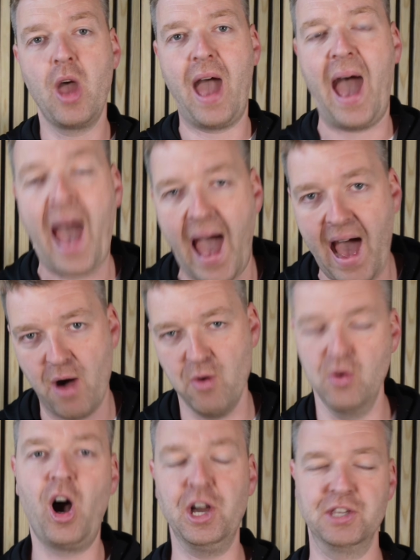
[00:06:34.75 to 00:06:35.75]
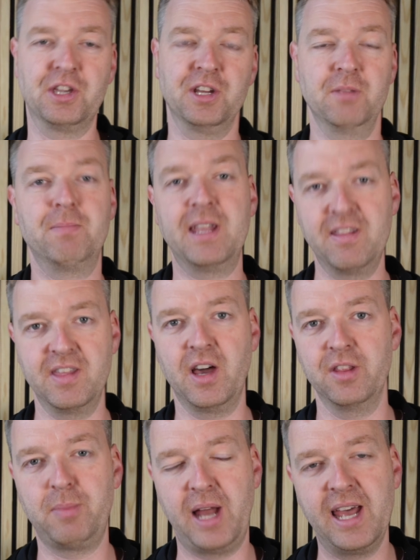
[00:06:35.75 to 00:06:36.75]
How are you going to beat the
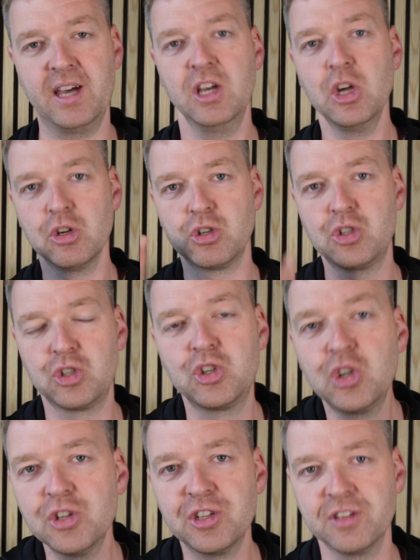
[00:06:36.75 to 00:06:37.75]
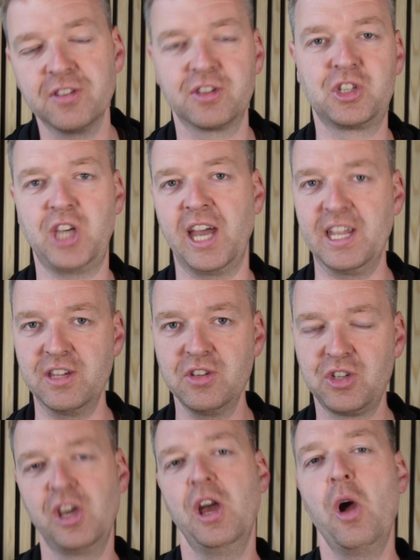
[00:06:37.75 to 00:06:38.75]
other player shouldn't
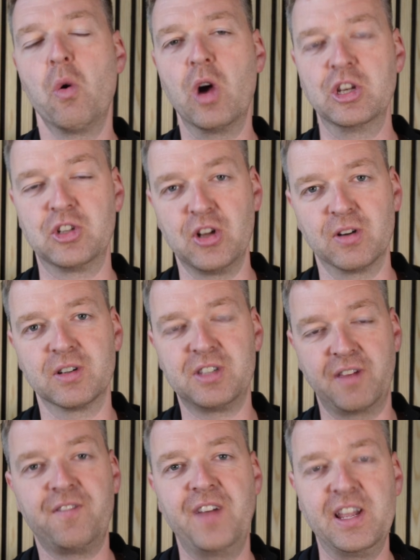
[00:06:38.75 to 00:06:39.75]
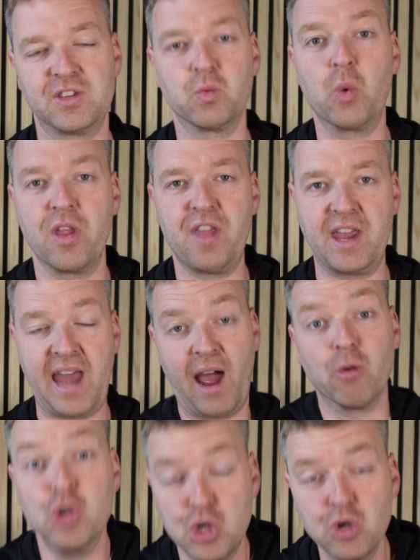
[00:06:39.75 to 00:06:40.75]
change as long as it fits within
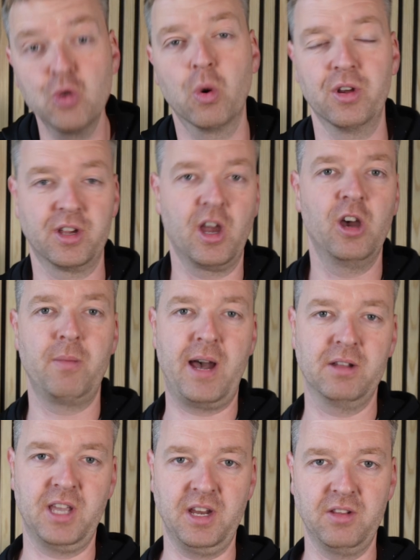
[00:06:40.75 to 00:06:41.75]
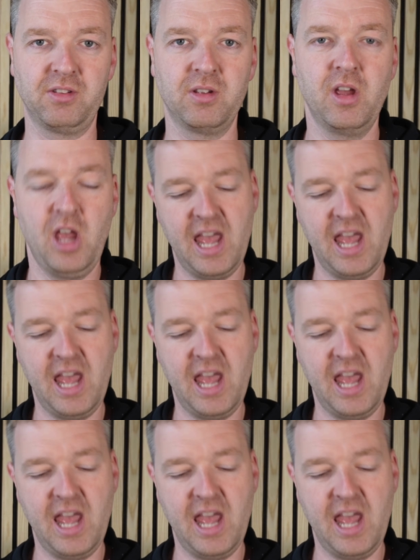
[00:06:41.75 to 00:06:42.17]
how you want to go about tennis.